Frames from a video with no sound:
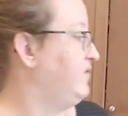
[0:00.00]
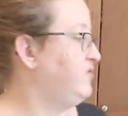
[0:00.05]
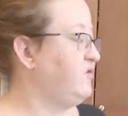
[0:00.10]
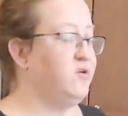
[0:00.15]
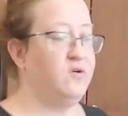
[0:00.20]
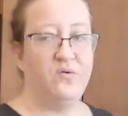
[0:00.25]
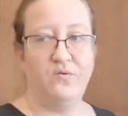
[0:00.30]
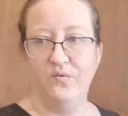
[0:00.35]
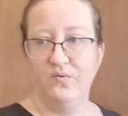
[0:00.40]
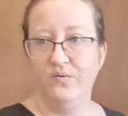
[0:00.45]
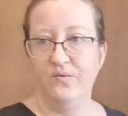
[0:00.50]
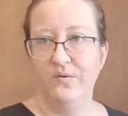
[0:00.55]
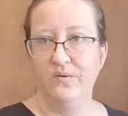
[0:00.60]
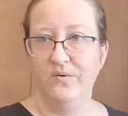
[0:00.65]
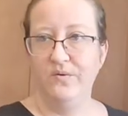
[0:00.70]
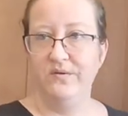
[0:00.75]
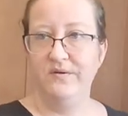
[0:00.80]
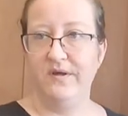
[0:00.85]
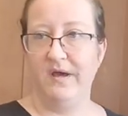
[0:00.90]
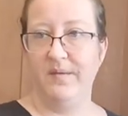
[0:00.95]
two
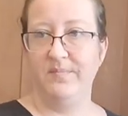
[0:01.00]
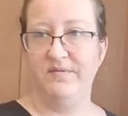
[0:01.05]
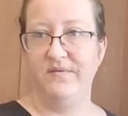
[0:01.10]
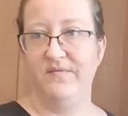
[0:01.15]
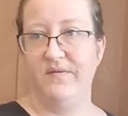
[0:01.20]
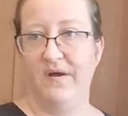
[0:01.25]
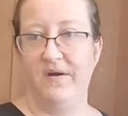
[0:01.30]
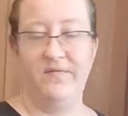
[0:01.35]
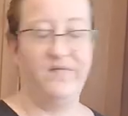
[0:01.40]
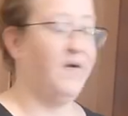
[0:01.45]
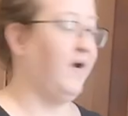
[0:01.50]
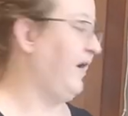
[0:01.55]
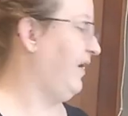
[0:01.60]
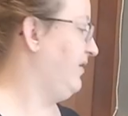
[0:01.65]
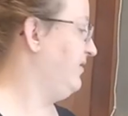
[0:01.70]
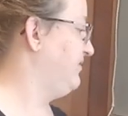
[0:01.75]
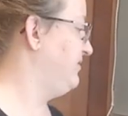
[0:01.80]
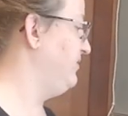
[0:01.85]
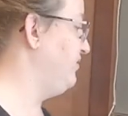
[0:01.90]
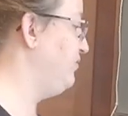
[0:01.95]
types of air
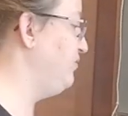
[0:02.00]
fryers.